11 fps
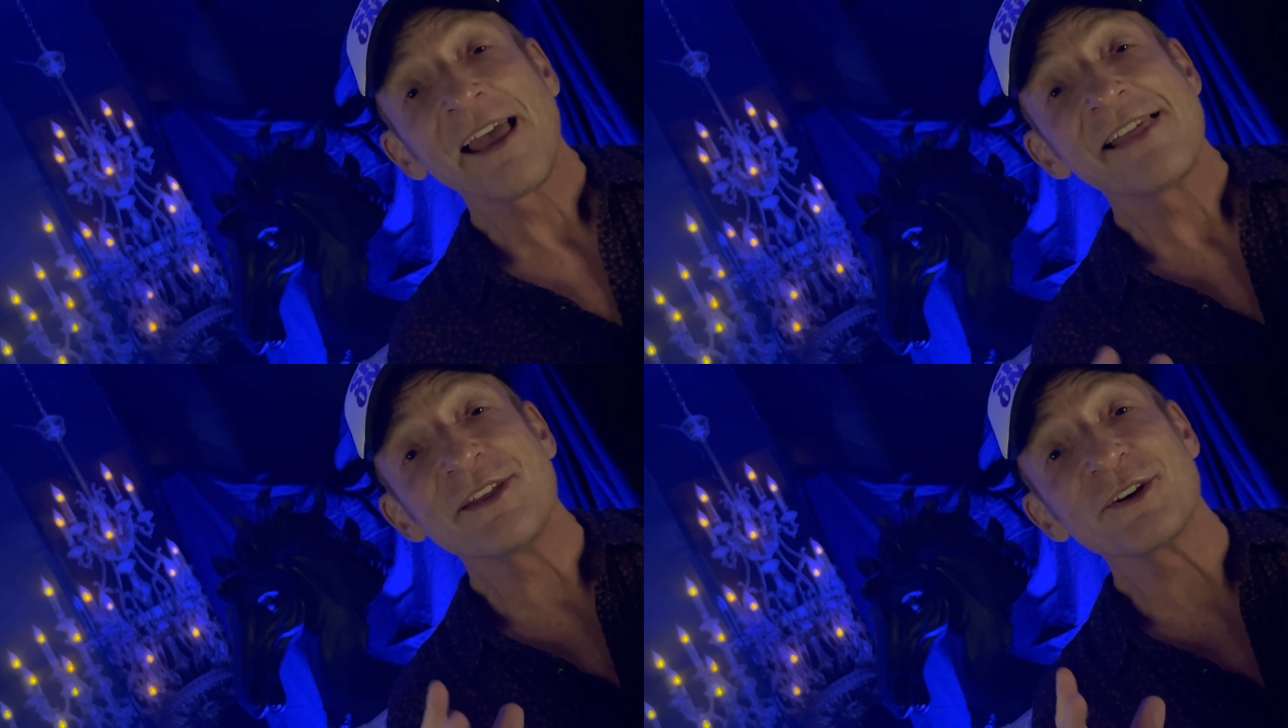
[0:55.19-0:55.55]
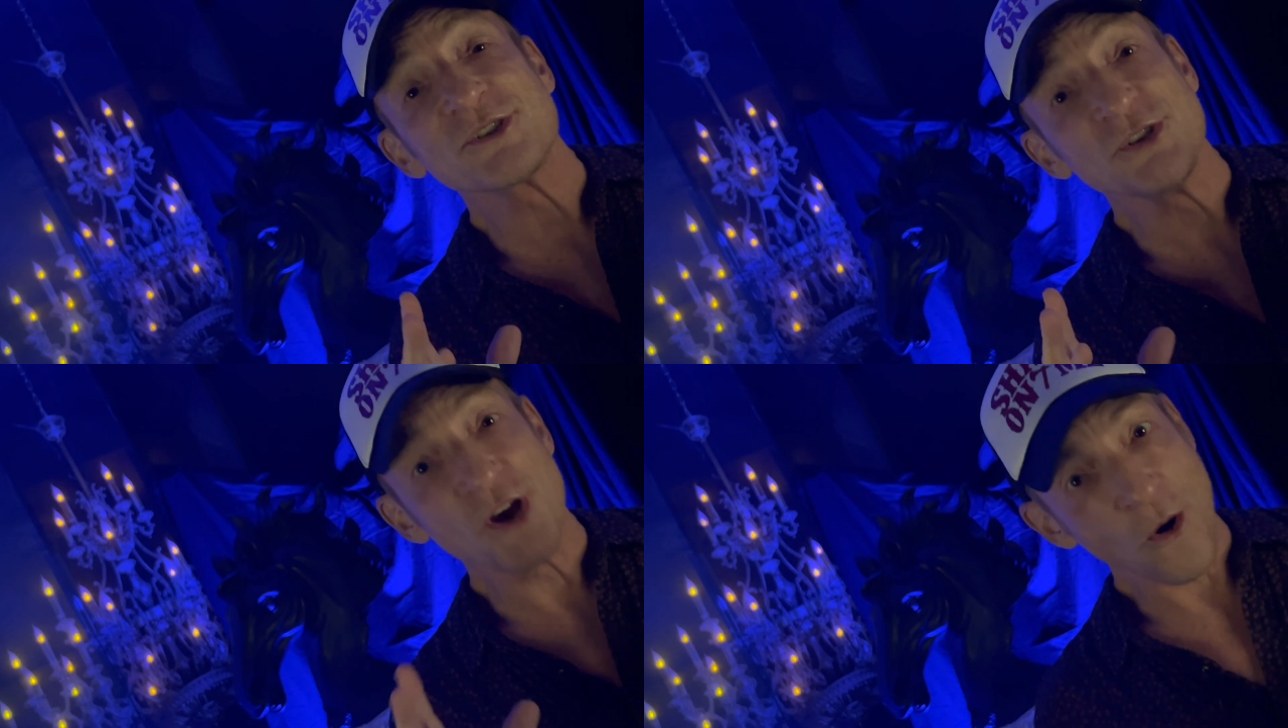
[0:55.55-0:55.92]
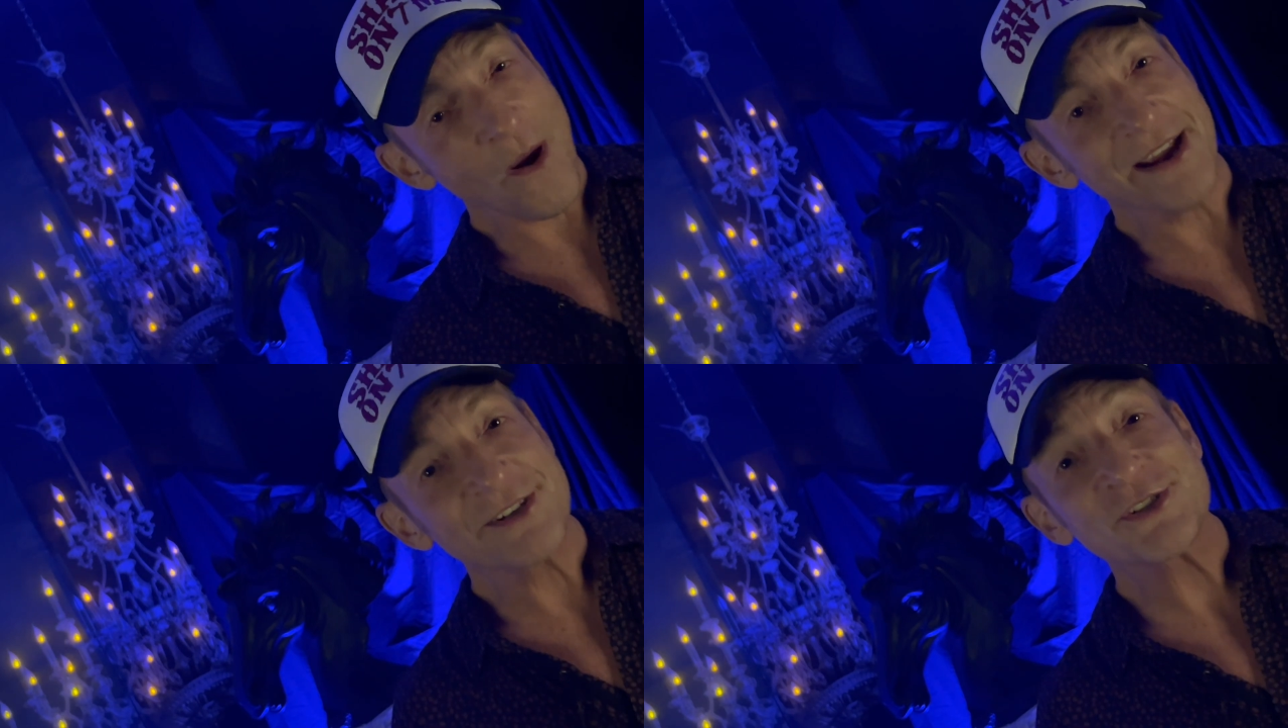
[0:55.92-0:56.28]
there's no
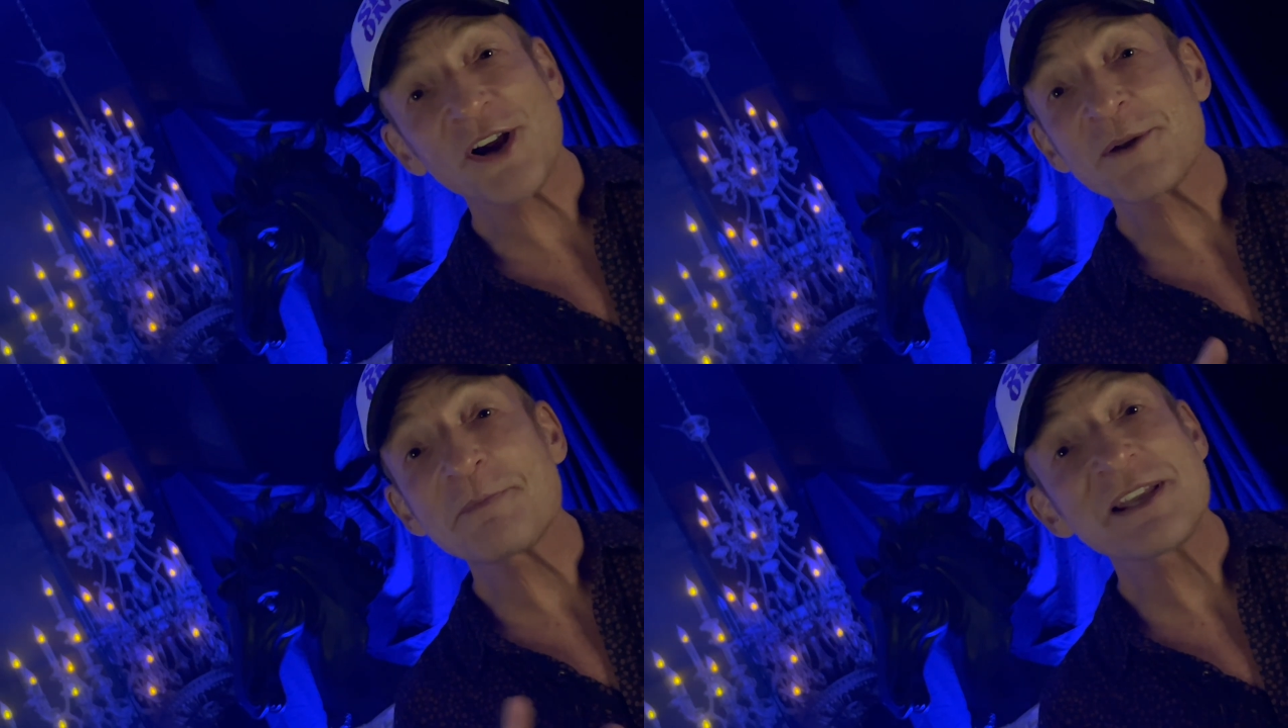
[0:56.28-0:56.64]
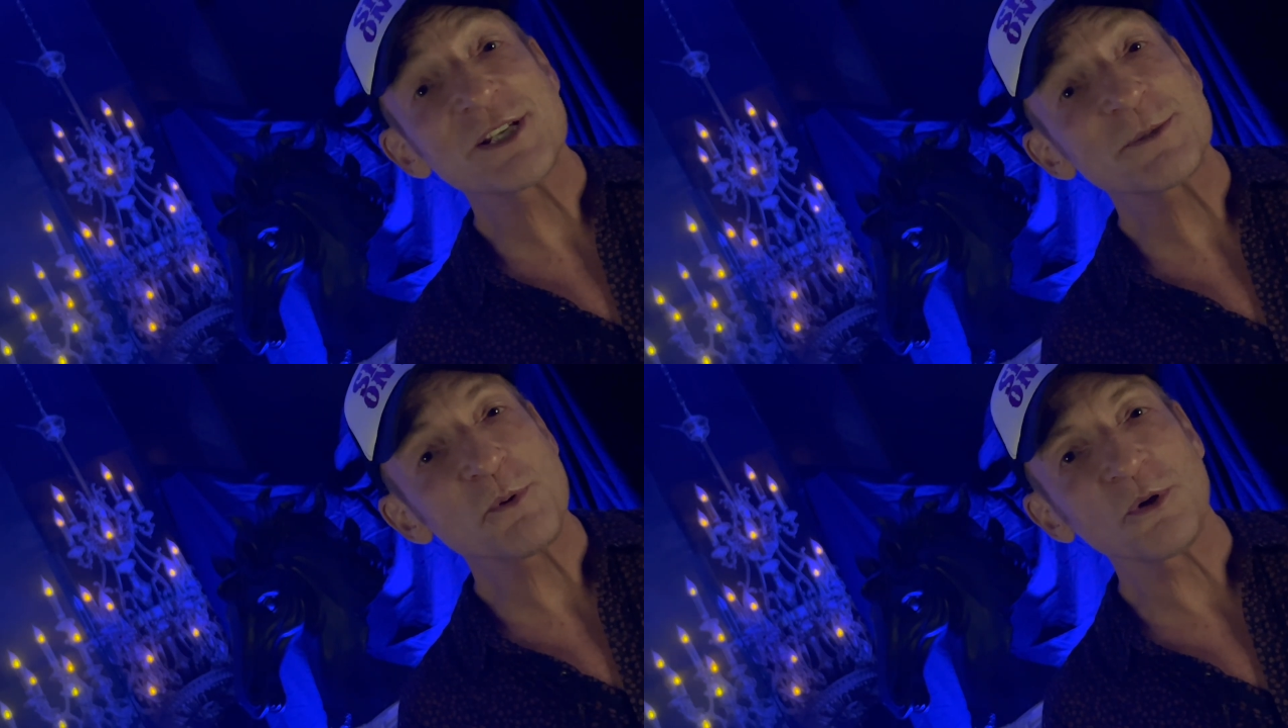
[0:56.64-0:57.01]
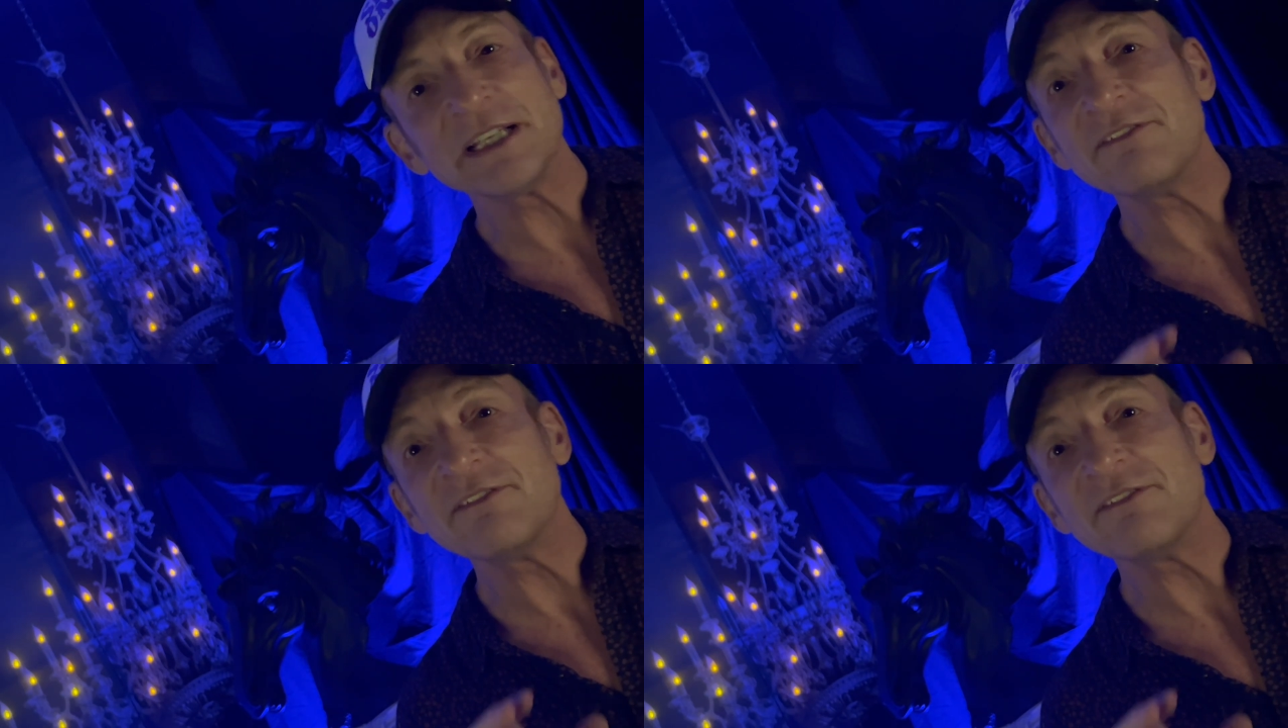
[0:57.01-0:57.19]
way a shark could be in this pool.